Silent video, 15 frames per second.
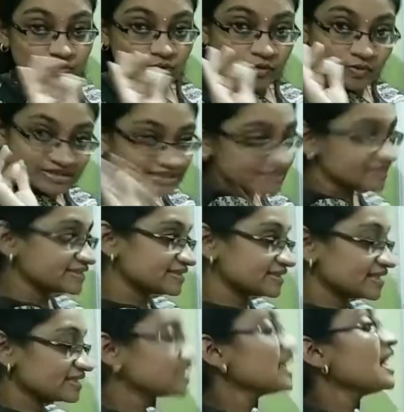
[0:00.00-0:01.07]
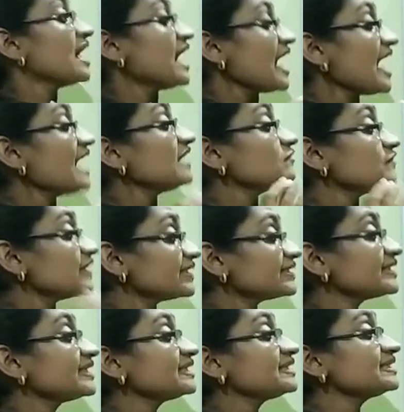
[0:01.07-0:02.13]
or the distance. And
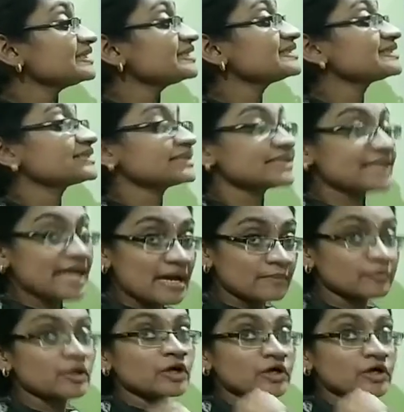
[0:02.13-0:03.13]
within this gap,